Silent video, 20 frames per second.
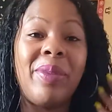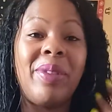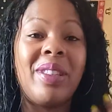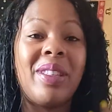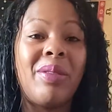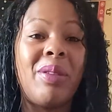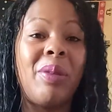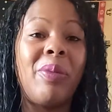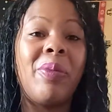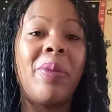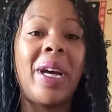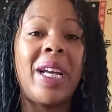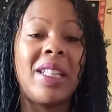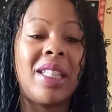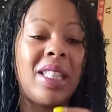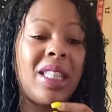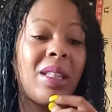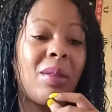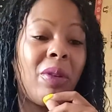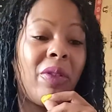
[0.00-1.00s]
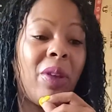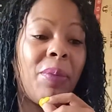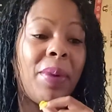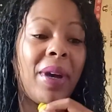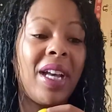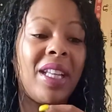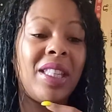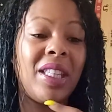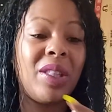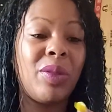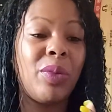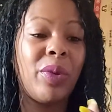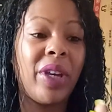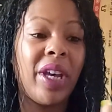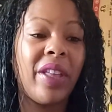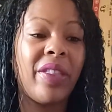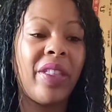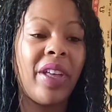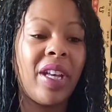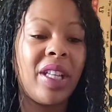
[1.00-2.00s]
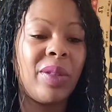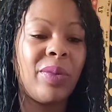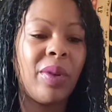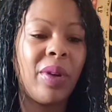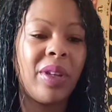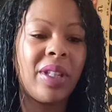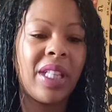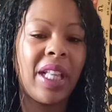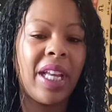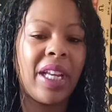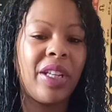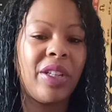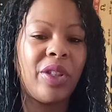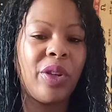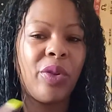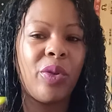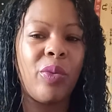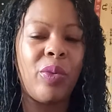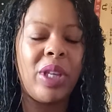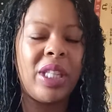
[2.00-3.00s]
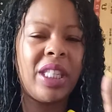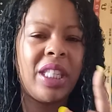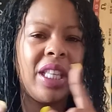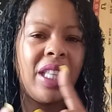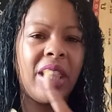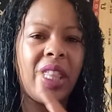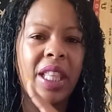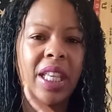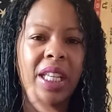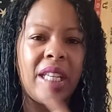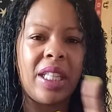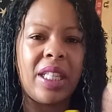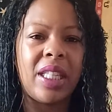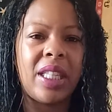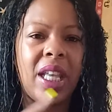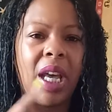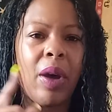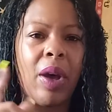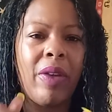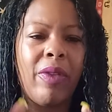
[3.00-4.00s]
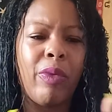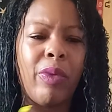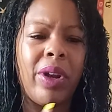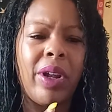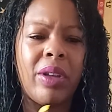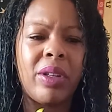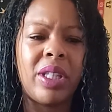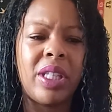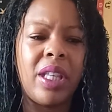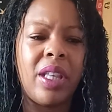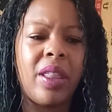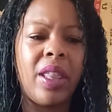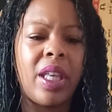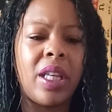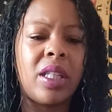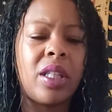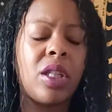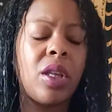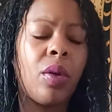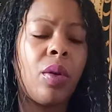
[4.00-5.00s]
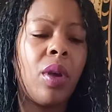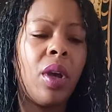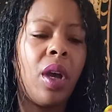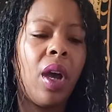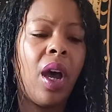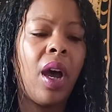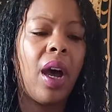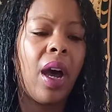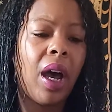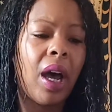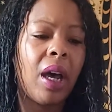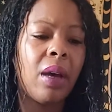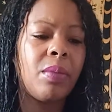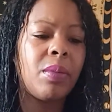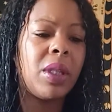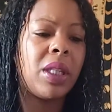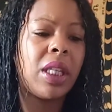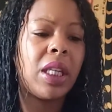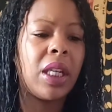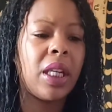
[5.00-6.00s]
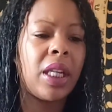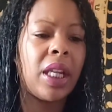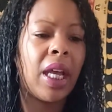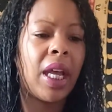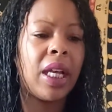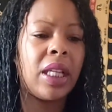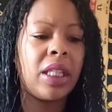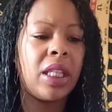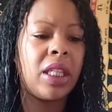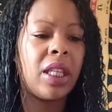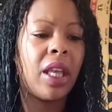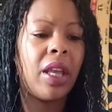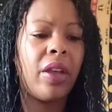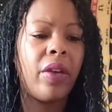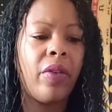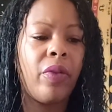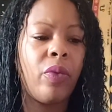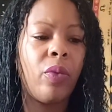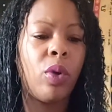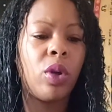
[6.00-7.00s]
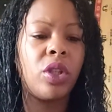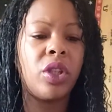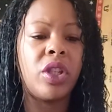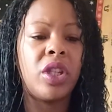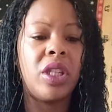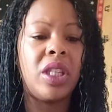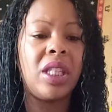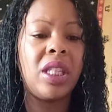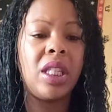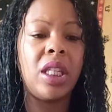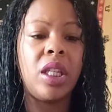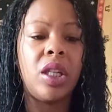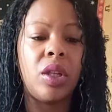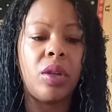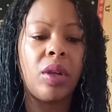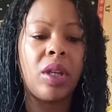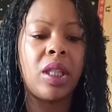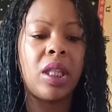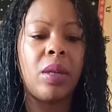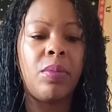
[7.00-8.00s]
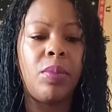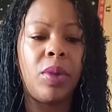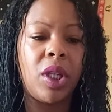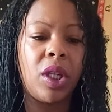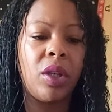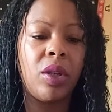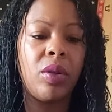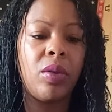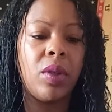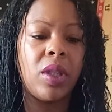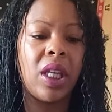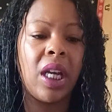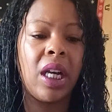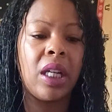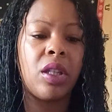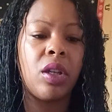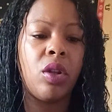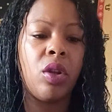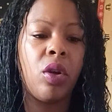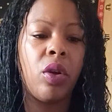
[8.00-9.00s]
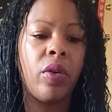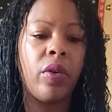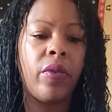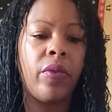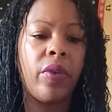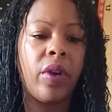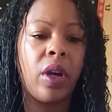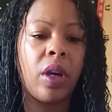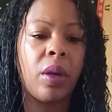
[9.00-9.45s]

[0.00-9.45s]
Some of you Pisces will get that as well. It's like you don't always see things how everyone else sees things. So I'm seeing it as this King of Wands could see you as somebody who's had a lot of